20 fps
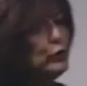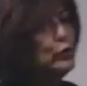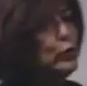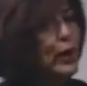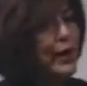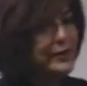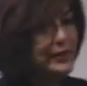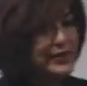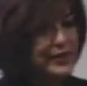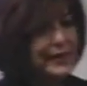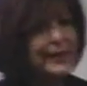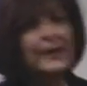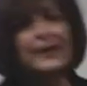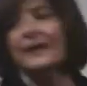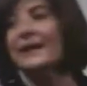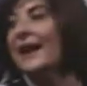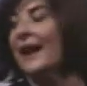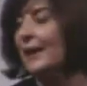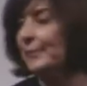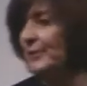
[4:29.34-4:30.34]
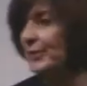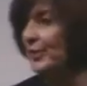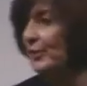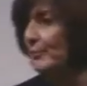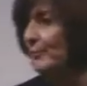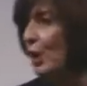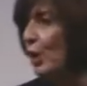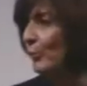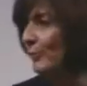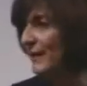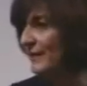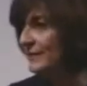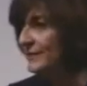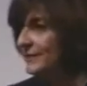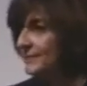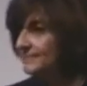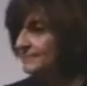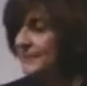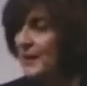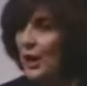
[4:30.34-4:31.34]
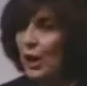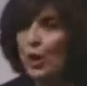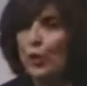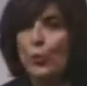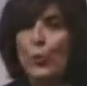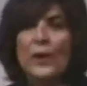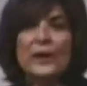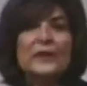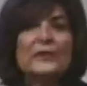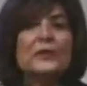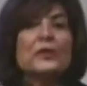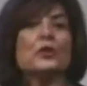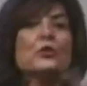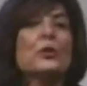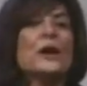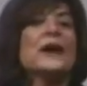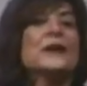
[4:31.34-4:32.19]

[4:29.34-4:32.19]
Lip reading: I think I am at the moment. One of the great